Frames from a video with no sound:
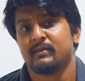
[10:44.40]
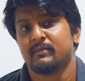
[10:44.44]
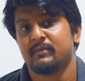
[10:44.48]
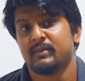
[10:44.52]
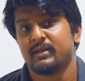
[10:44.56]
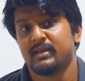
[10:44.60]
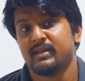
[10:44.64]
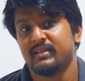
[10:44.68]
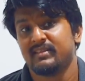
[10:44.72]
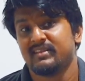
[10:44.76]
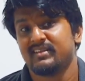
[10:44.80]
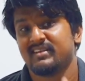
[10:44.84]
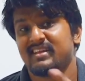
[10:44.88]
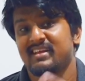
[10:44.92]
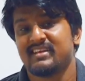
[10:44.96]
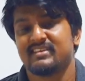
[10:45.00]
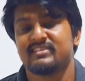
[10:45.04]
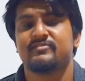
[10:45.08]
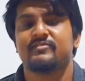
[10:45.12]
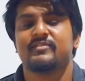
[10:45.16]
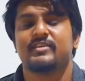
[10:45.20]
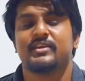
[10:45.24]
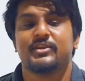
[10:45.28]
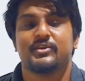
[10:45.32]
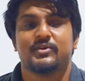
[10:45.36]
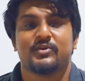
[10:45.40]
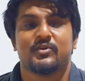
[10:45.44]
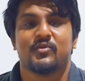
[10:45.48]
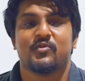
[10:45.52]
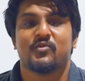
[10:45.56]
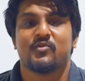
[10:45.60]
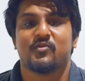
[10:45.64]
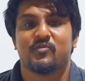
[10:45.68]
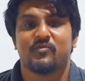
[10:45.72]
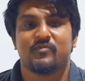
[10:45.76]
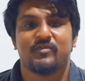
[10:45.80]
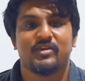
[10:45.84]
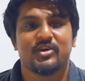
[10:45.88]
In the next video,
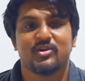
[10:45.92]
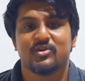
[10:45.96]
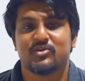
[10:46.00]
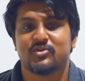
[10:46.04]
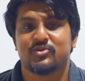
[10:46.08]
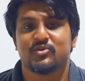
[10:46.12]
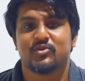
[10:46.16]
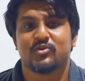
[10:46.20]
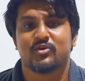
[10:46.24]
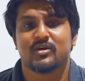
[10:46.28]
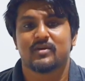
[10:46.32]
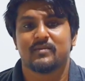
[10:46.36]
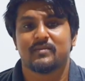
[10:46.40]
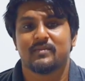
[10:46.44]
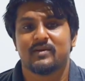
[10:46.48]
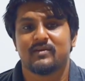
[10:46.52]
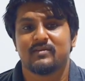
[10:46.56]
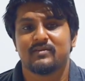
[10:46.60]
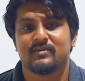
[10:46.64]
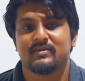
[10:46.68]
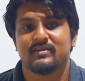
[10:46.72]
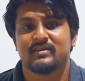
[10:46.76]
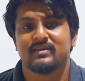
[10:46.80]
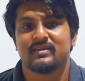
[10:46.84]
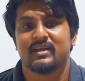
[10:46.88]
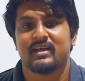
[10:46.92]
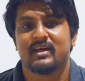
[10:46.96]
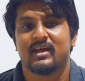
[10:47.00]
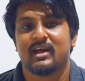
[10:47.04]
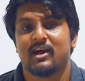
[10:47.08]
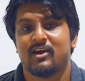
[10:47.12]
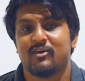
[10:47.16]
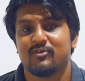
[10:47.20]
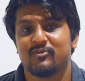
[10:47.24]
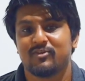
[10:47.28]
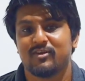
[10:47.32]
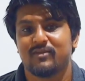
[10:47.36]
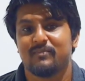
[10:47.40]
we're gonna talk about how
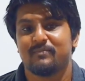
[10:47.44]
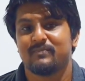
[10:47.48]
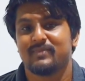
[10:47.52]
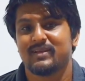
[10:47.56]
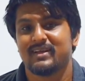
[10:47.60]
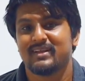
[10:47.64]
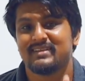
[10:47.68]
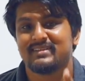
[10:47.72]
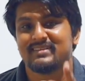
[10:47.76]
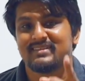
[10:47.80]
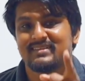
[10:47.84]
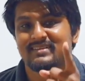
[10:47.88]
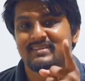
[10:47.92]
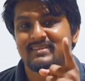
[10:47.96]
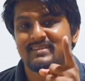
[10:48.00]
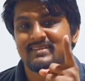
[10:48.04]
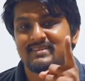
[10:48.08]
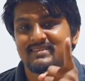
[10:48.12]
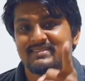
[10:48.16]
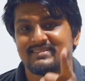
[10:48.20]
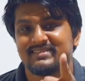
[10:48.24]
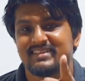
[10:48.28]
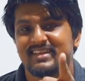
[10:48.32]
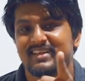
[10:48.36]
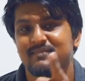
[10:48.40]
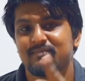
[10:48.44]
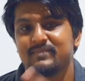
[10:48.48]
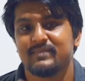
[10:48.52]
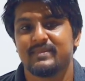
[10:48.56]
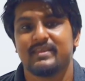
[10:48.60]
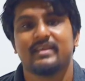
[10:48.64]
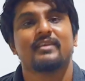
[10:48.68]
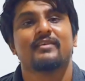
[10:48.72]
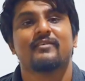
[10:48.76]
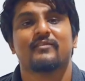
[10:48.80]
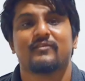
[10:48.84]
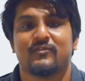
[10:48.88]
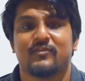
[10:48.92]
to apply same
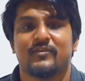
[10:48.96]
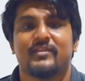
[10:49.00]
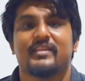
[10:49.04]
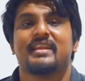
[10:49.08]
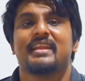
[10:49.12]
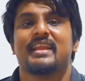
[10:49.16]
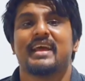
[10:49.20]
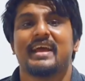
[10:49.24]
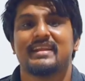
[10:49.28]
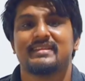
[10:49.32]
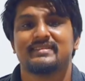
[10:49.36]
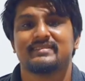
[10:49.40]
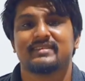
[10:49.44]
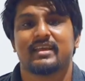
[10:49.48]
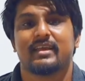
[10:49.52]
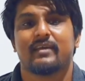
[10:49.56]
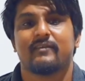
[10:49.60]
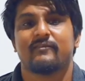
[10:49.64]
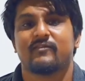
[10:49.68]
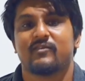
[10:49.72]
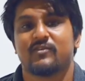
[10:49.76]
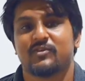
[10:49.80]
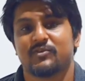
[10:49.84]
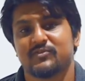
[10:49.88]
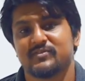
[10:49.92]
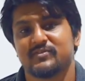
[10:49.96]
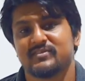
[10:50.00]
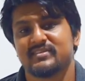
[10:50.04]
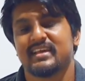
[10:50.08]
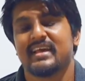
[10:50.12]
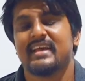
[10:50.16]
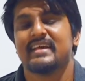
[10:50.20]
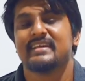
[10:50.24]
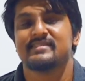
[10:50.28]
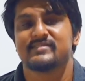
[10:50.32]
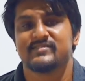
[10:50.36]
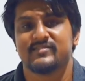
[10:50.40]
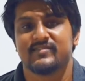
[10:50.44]
thing for the landscape photos
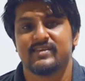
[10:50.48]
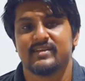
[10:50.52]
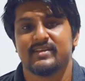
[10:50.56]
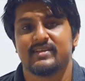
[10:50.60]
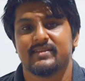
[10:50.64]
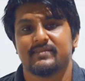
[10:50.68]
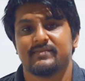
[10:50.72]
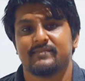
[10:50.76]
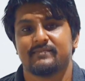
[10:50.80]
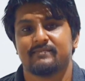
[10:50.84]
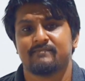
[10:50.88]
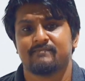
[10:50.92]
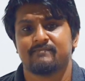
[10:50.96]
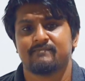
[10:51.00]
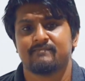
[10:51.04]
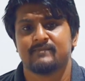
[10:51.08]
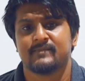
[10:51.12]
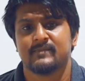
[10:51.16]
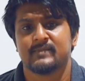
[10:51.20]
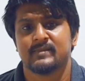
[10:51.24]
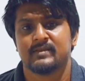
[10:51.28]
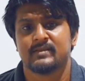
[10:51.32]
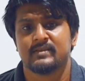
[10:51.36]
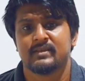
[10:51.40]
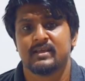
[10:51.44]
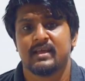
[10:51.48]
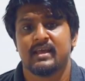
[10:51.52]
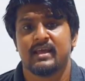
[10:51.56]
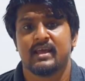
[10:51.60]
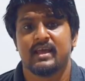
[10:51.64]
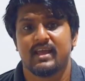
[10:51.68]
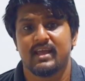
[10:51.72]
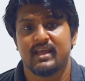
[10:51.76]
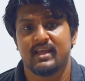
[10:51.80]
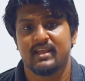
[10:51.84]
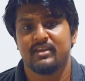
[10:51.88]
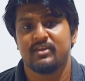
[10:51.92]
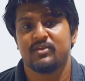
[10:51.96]
as well.
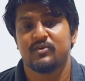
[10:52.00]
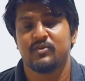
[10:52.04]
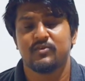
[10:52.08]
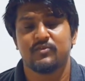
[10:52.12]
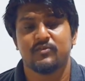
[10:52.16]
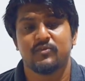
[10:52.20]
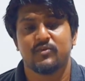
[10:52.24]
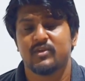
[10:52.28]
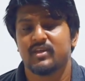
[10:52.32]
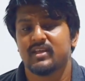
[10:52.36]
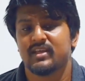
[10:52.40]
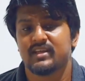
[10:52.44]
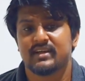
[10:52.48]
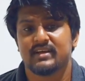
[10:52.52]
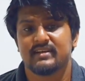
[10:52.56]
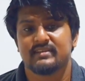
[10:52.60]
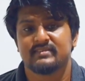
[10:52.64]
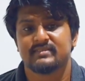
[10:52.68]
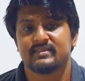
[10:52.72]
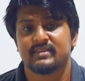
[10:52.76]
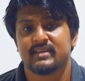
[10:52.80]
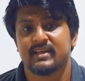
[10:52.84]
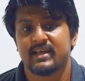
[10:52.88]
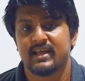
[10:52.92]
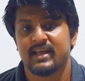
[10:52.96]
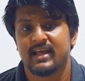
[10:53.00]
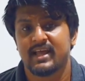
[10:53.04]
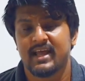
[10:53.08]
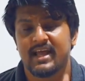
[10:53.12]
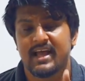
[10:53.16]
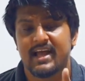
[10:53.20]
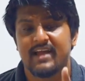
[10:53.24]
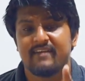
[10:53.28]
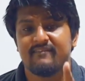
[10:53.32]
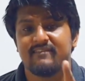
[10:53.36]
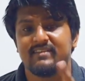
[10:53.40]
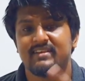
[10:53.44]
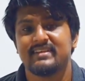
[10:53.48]
And don't worry guys,
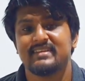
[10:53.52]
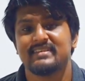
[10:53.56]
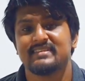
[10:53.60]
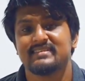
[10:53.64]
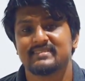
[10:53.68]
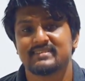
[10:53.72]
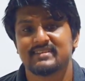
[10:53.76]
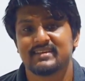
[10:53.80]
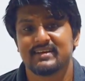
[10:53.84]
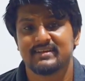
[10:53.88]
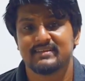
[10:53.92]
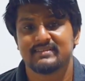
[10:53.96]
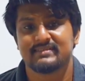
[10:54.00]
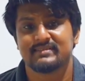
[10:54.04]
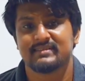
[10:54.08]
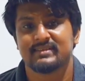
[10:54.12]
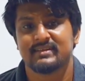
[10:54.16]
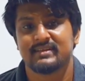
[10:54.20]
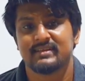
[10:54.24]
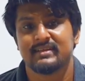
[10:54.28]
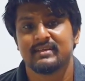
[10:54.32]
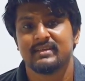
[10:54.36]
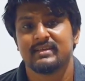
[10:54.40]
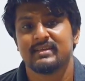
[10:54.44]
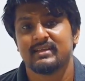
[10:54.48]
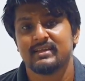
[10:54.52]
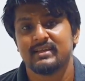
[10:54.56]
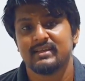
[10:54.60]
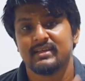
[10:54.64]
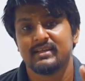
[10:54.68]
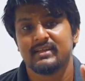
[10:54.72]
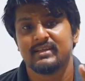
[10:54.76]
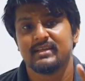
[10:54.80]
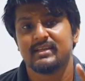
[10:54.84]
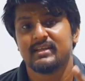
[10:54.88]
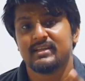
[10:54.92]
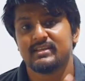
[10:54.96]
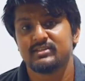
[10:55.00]
I will discuss
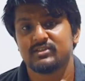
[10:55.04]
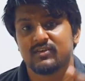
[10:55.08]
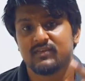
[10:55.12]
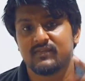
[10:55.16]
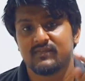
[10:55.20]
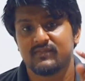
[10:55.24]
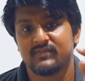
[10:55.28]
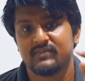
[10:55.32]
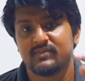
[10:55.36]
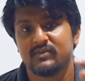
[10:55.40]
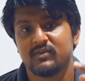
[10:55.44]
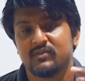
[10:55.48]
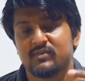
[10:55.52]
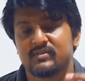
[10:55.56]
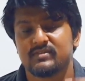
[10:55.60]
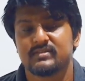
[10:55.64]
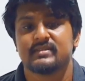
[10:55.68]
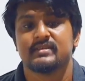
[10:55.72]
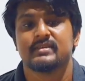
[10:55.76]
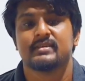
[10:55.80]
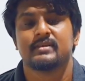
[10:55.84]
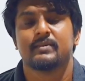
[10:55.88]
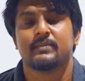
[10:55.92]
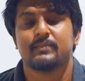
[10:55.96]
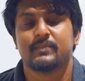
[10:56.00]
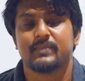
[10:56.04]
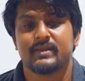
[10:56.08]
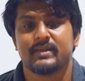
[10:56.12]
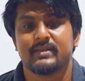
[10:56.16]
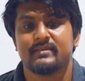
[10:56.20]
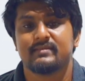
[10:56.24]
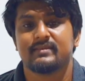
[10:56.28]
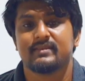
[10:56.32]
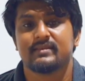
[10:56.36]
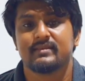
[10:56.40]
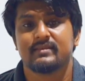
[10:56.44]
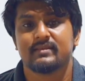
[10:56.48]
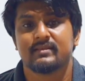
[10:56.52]
each of those
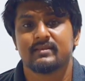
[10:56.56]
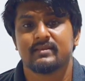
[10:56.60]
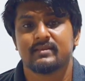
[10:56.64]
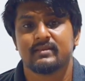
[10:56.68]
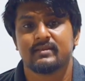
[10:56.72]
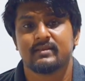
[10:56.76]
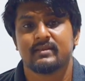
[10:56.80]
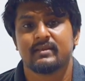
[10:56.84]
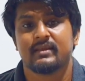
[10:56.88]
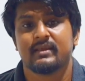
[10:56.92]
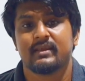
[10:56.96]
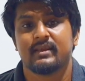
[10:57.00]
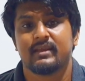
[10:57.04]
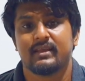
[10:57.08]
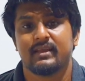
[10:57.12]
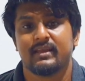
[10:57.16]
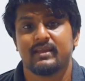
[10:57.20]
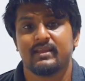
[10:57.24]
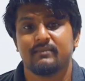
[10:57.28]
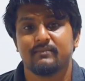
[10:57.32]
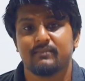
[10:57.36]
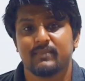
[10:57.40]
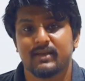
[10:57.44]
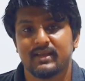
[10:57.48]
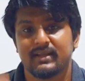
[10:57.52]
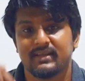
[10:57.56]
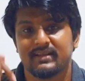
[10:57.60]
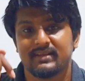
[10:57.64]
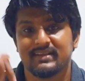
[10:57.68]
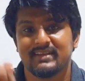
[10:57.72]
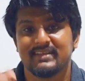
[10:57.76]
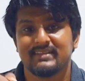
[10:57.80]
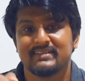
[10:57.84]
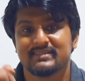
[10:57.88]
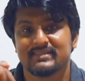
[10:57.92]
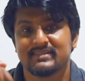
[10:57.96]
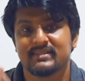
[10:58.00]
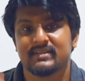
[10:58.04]
presets in my
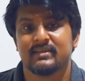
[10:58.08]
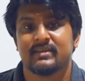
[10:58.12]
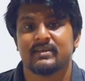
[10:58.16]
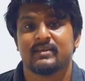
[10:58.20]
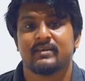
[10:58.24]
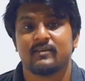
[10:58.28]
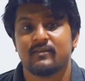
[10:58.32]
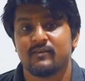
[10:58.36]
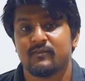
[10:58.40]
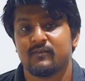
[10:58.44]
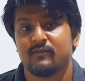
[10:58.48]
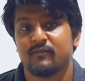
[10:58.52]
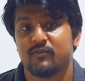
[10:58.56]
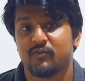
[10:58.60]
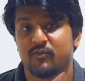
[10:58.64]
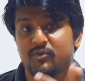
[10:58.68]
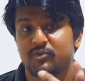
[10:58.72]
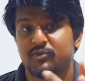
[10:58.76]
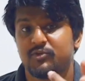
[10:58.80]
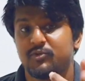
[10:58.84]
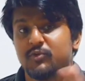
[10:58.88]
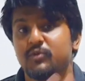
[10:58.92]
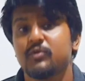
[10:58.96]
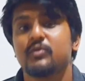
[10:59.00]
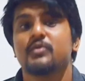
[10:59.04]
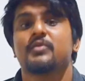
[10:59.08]
list for you